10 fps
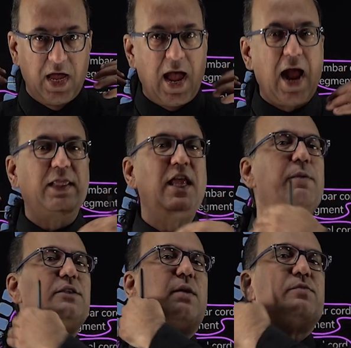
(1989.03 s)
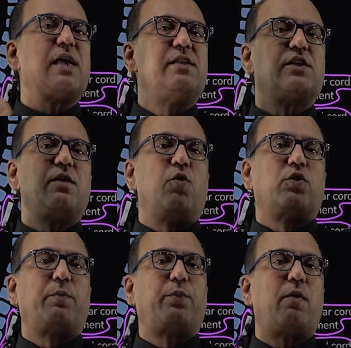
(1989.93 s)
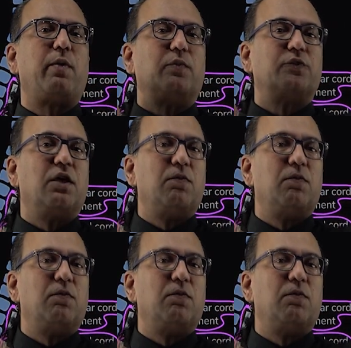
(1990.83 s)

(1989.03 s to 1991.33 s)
and there will be some sensory motor problems.